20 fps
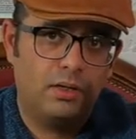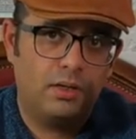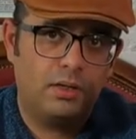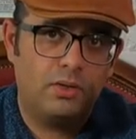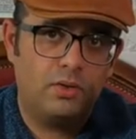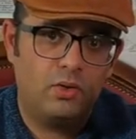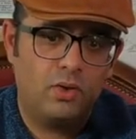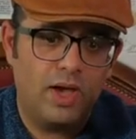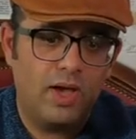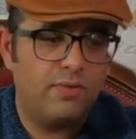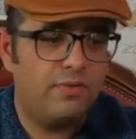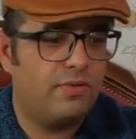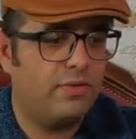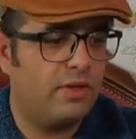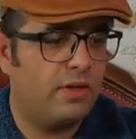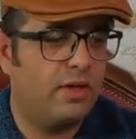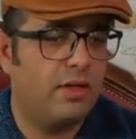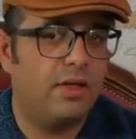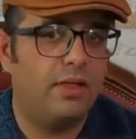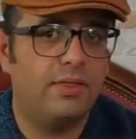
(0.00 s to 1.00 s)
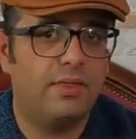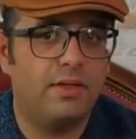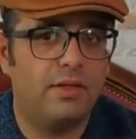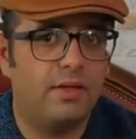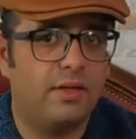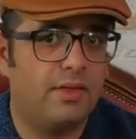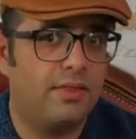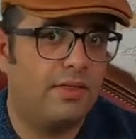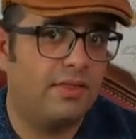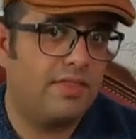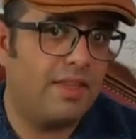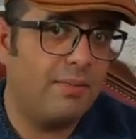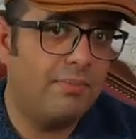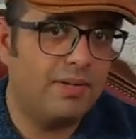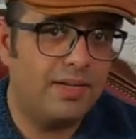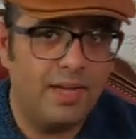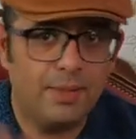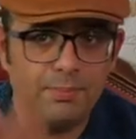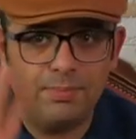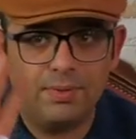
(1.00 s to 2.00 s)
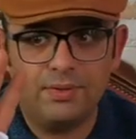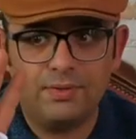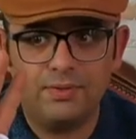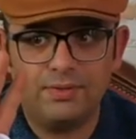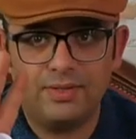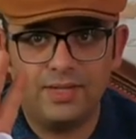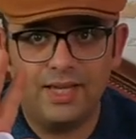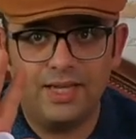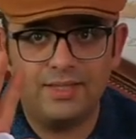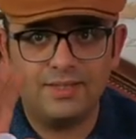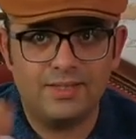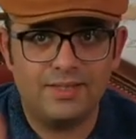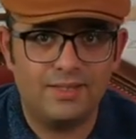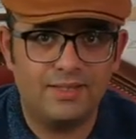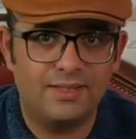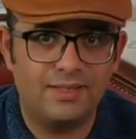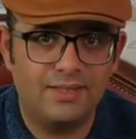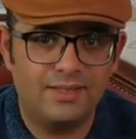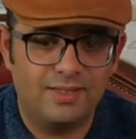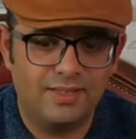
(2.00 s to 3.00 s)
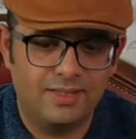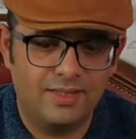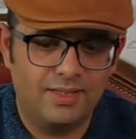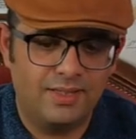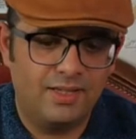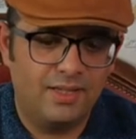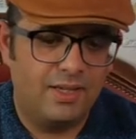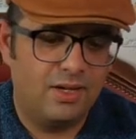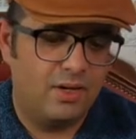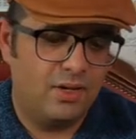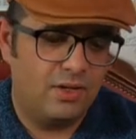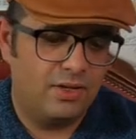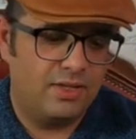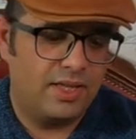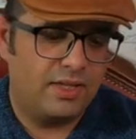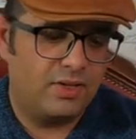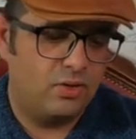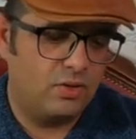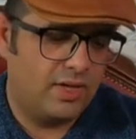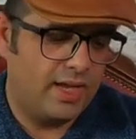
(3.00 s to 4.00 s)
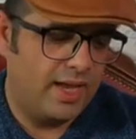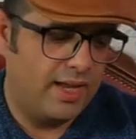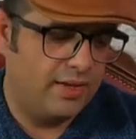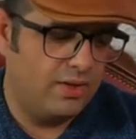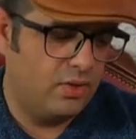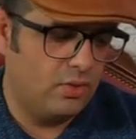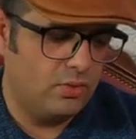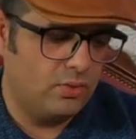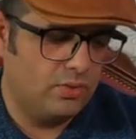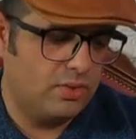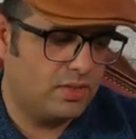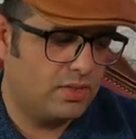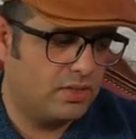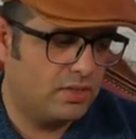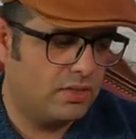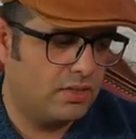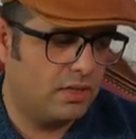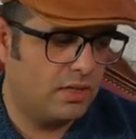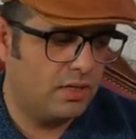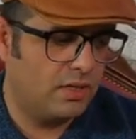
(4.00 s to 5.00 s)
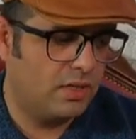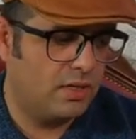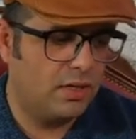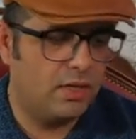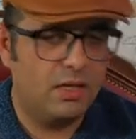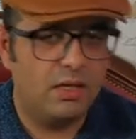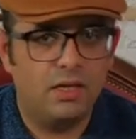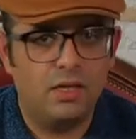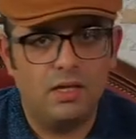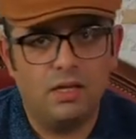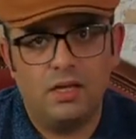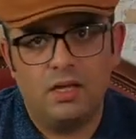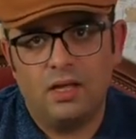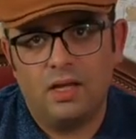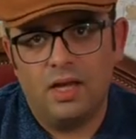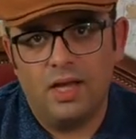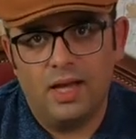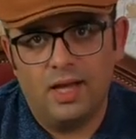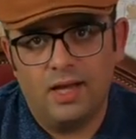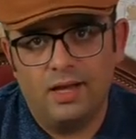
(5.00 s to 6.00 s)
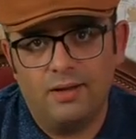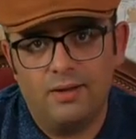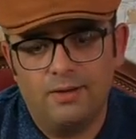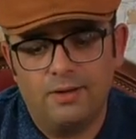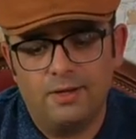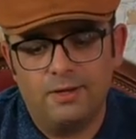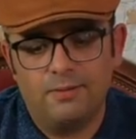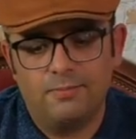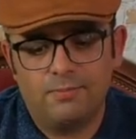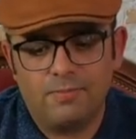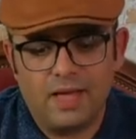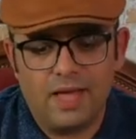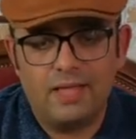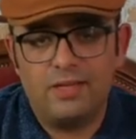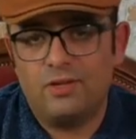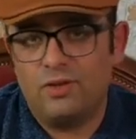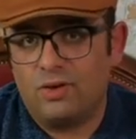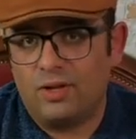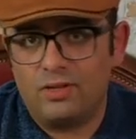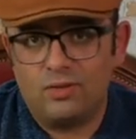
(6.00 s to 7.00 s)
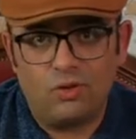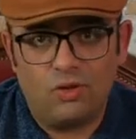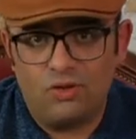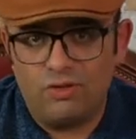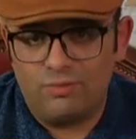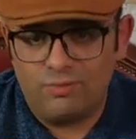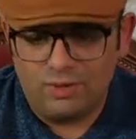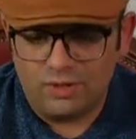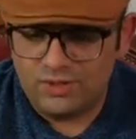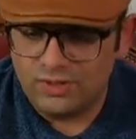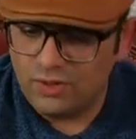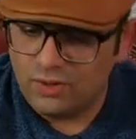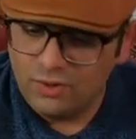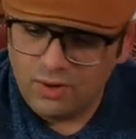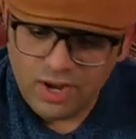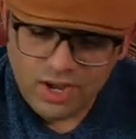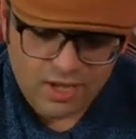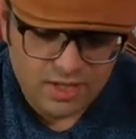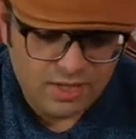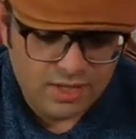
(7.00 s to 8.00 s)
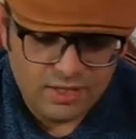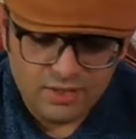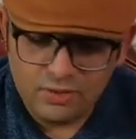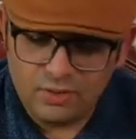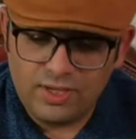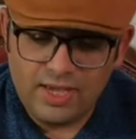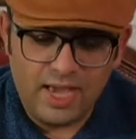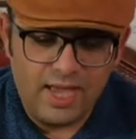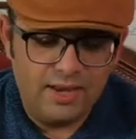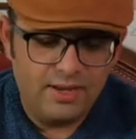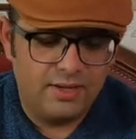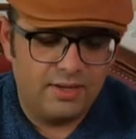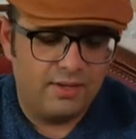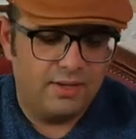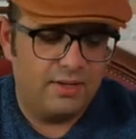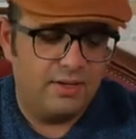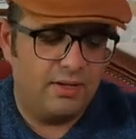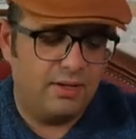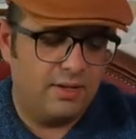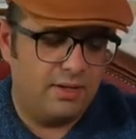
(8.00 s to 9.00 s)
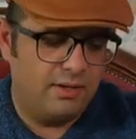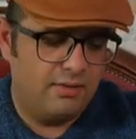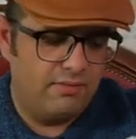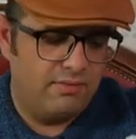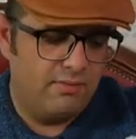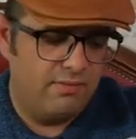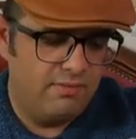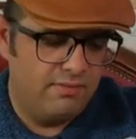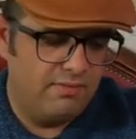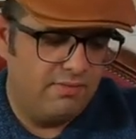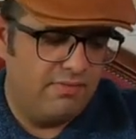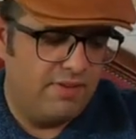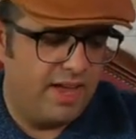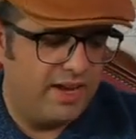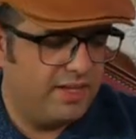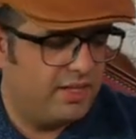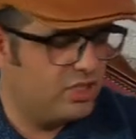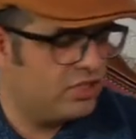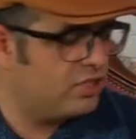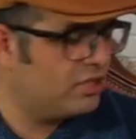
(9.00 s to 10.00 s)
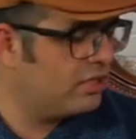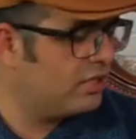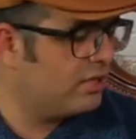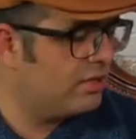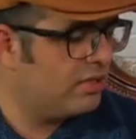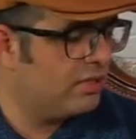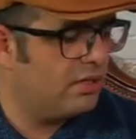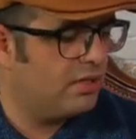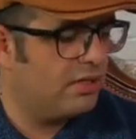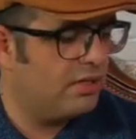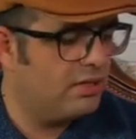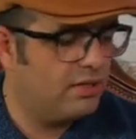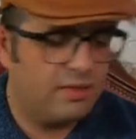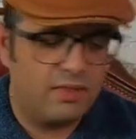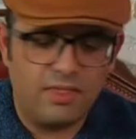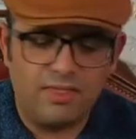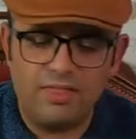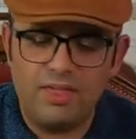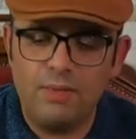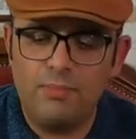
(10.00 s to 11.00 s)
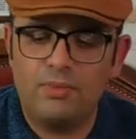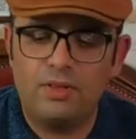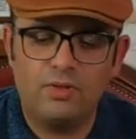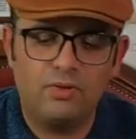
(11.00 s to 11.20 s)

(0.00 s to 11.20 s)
you have the thumb clip, yes, that you can use, and you add a lot of more. So you can vanish the thimble,